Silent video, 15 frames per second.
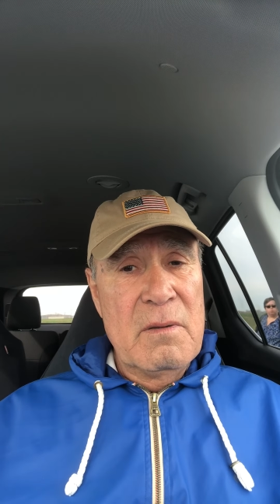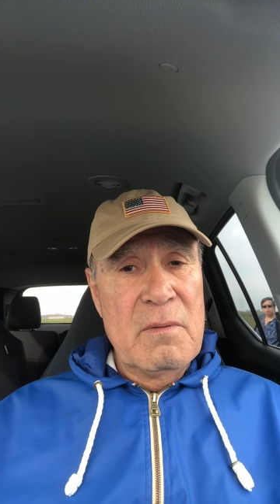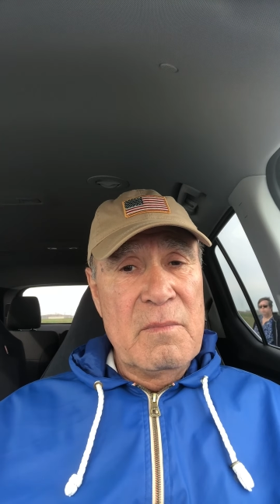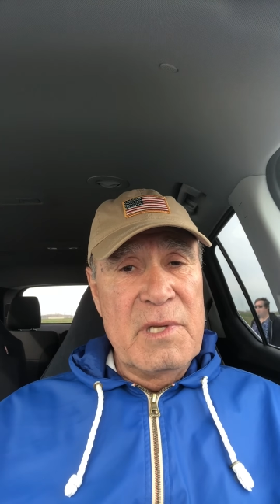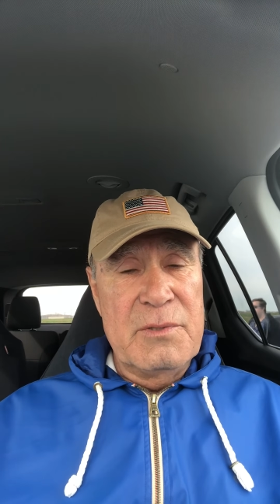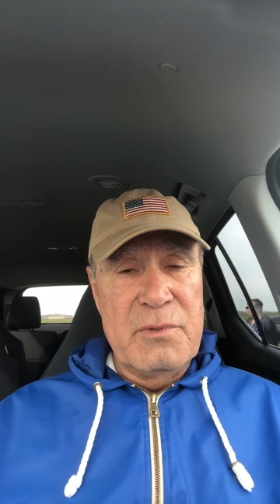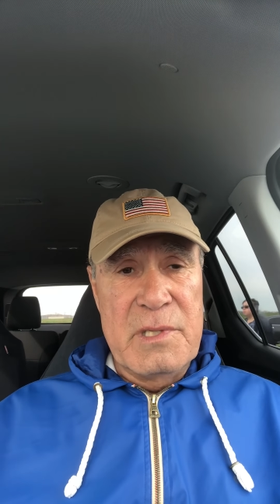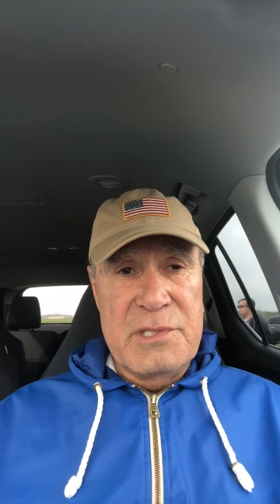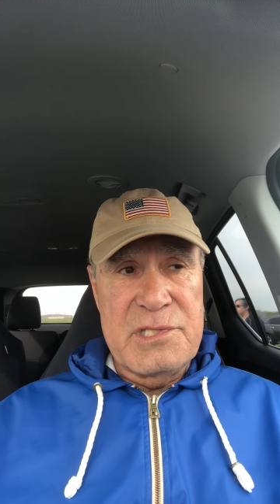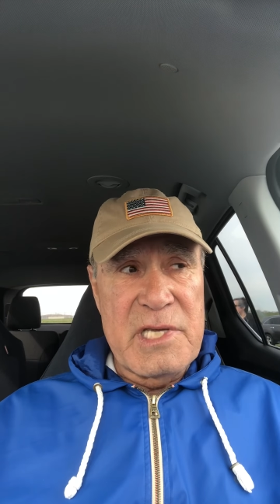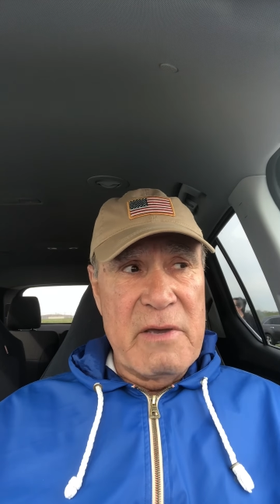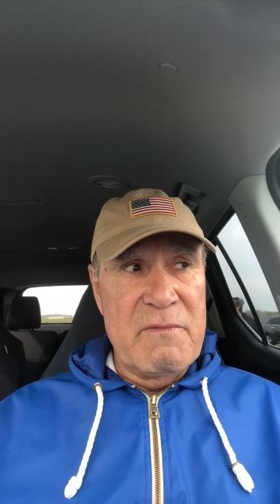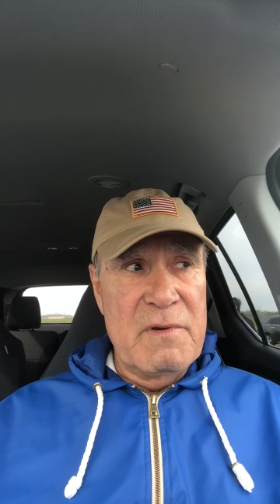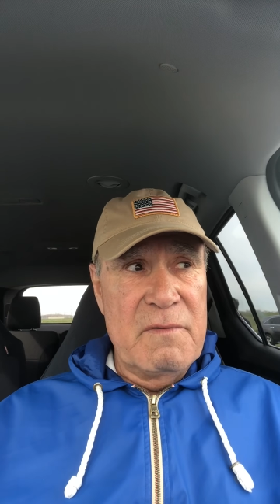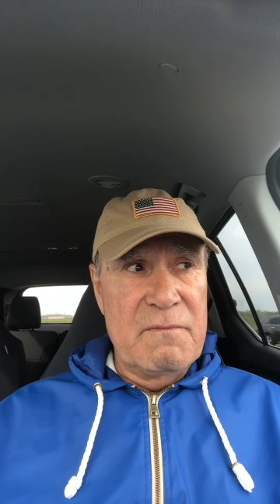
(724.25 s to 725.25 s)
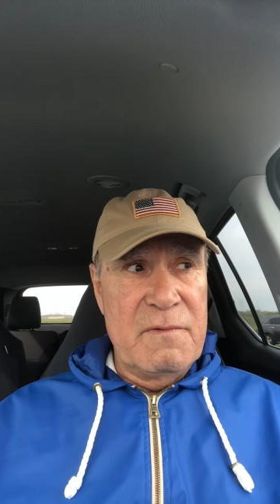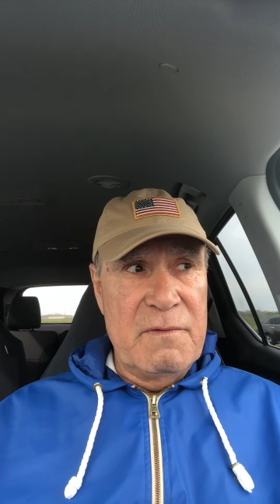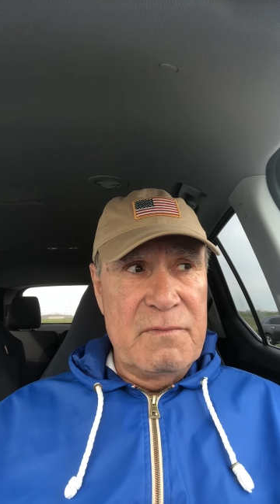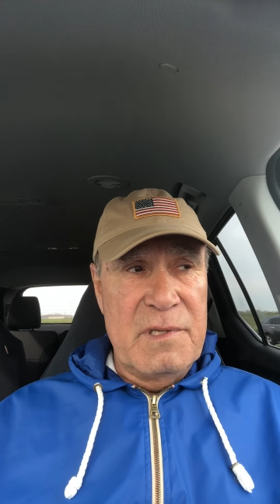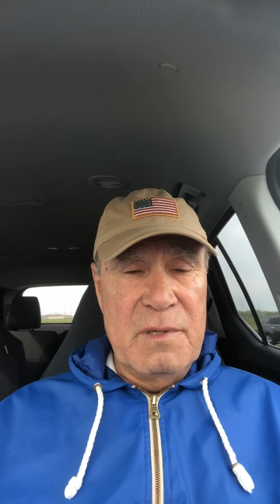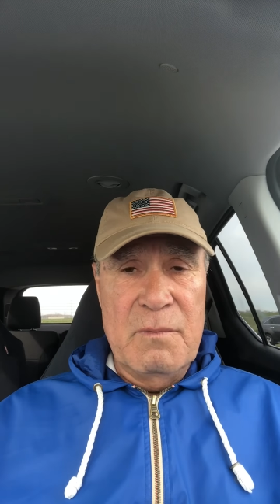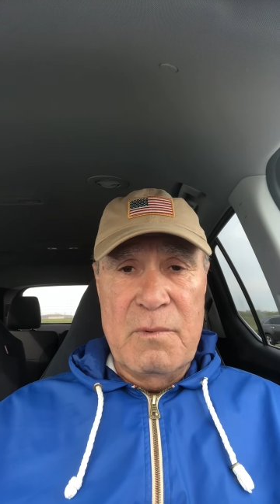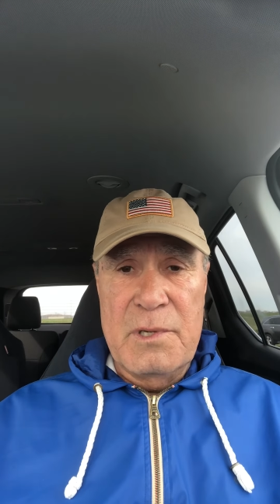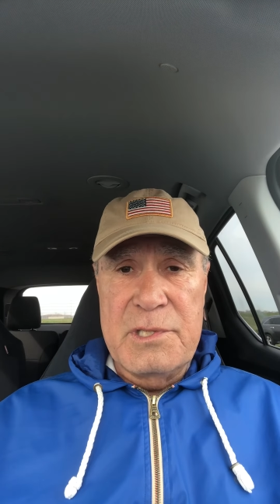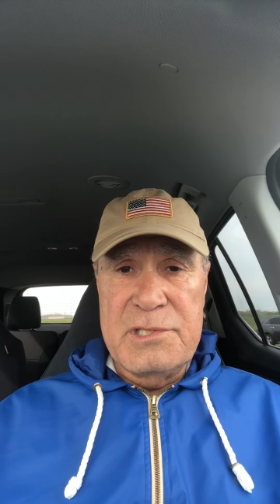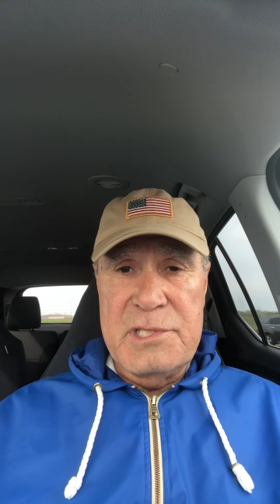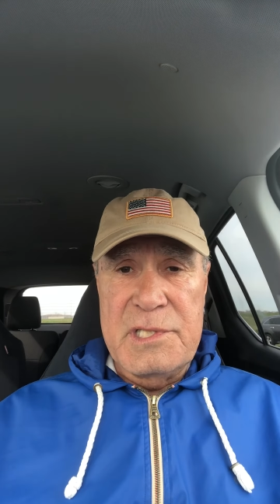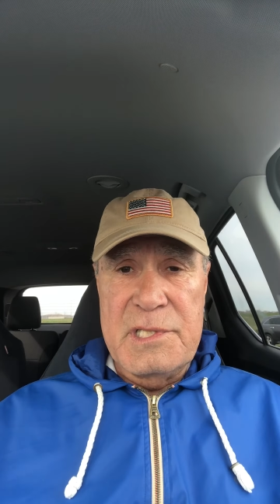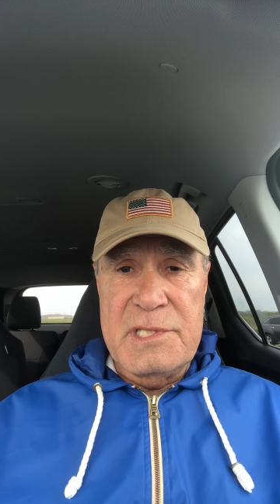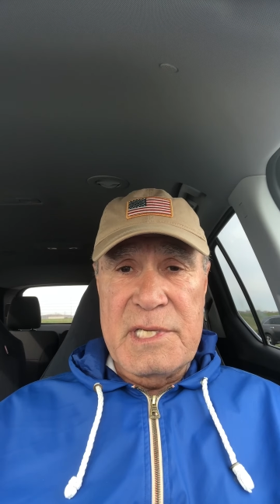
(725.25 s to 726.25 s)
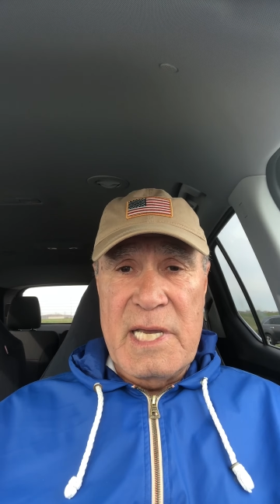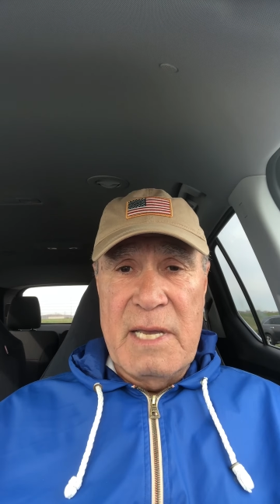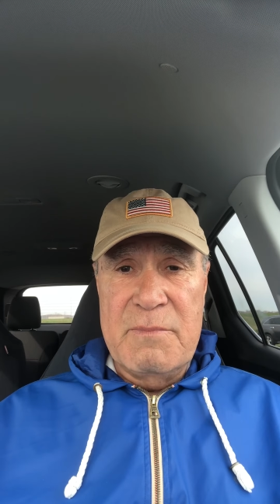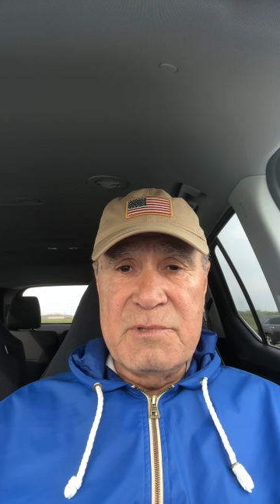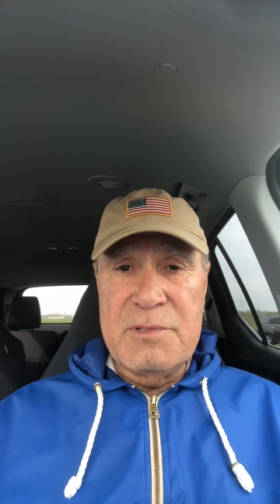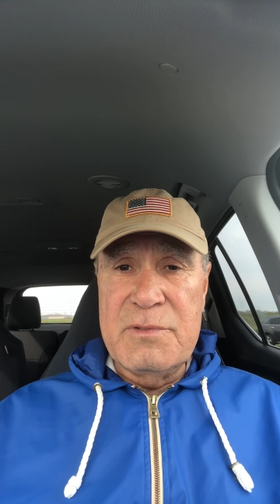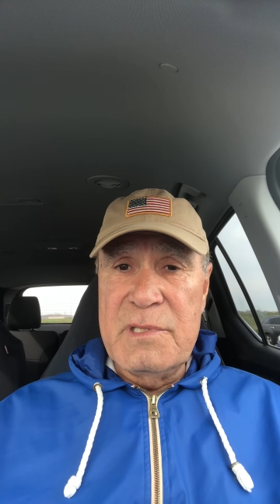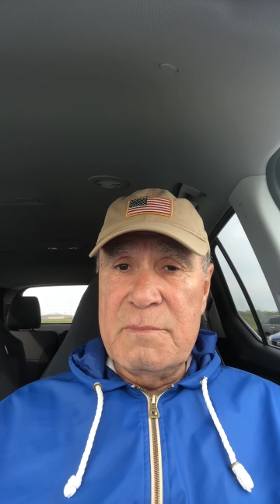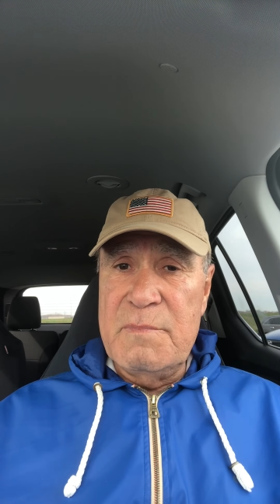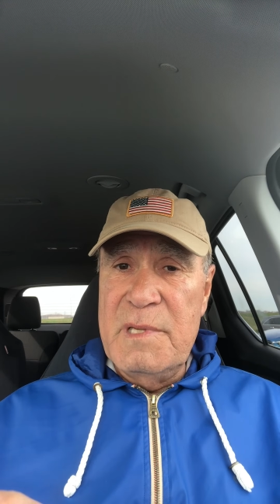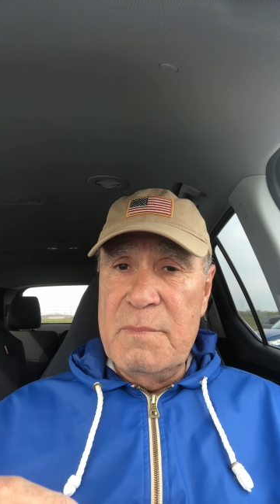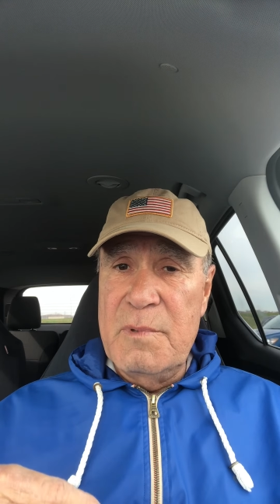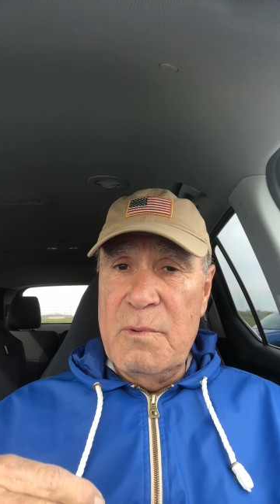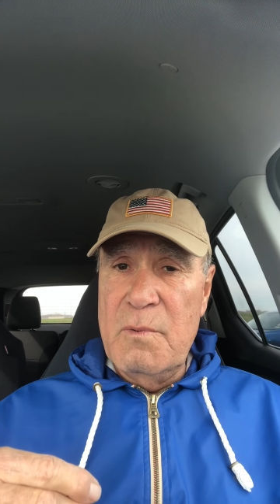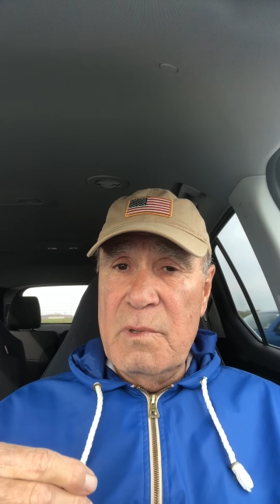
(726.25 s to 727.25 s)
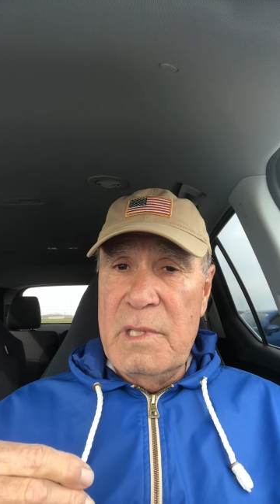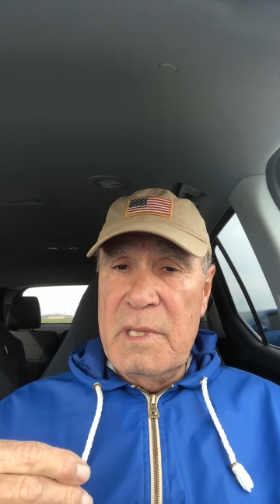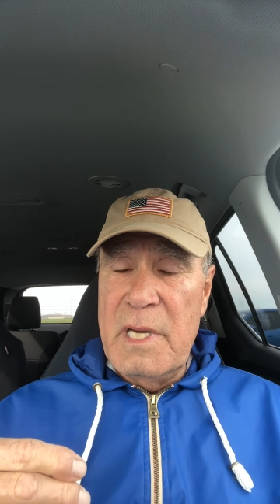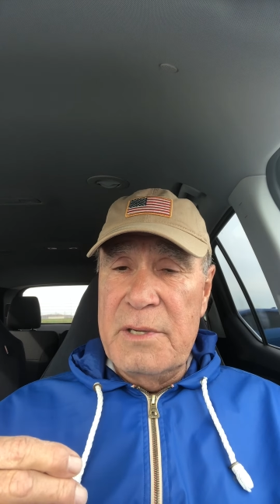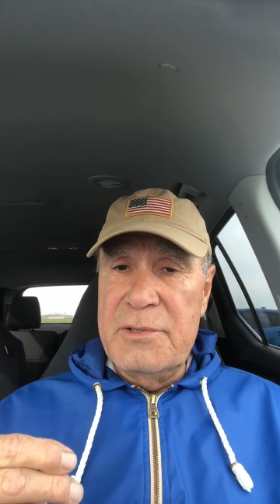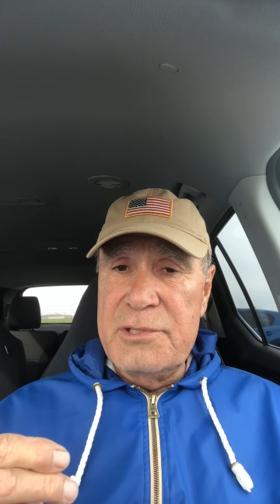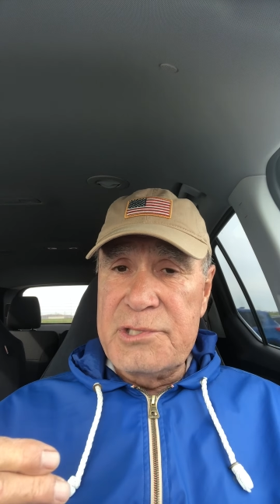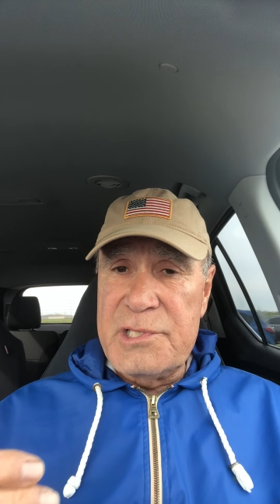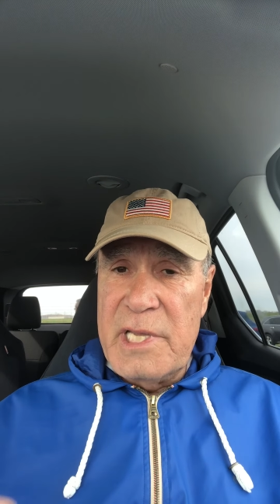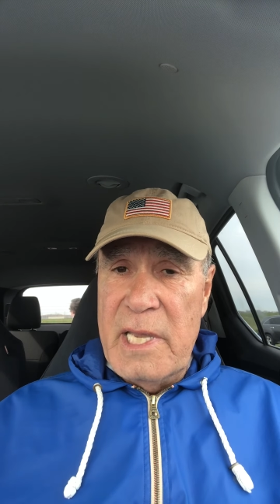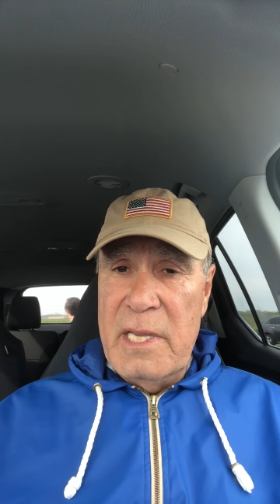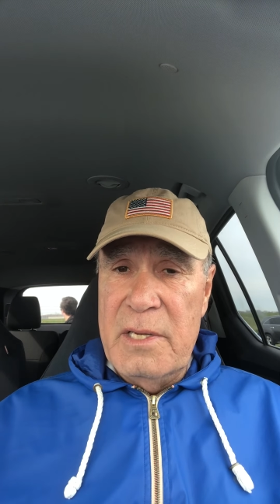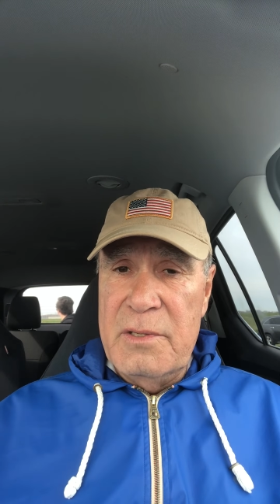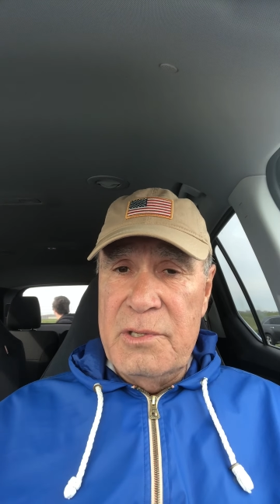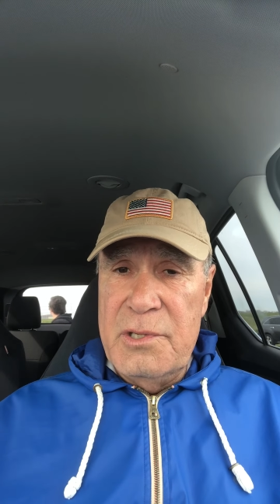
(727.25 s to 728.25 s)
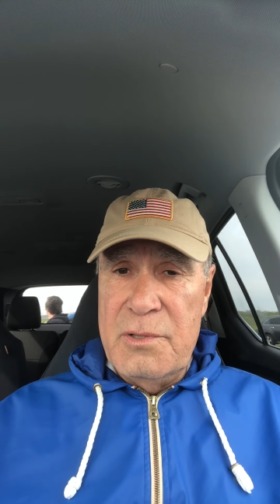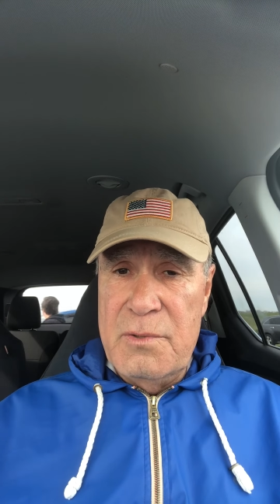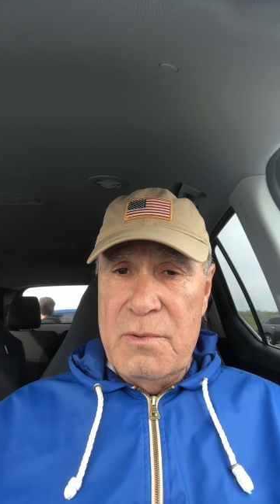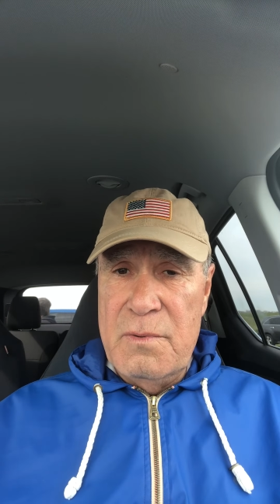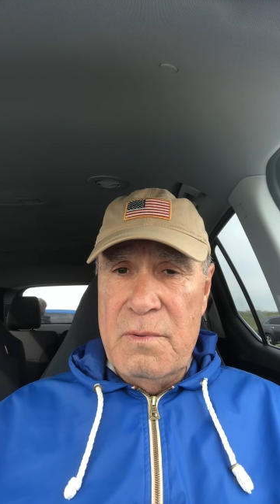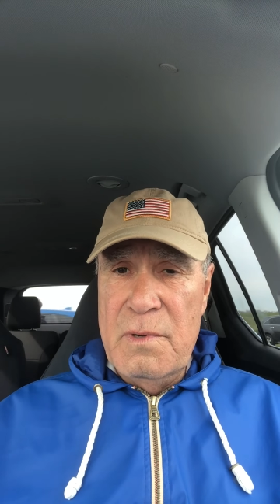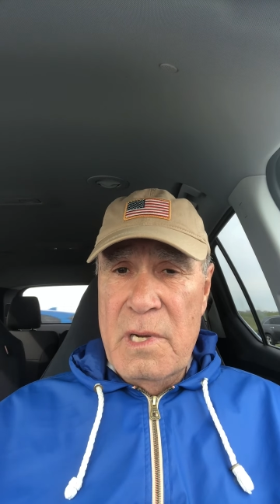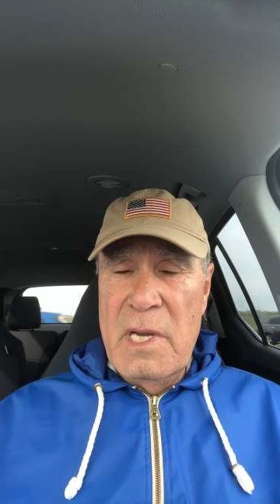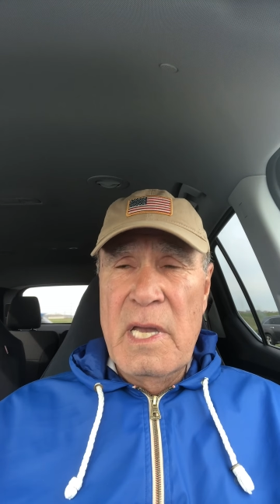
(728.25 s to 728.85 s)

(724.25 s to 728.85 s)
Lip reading: between 7 and 15 words at a time so that people will understand you,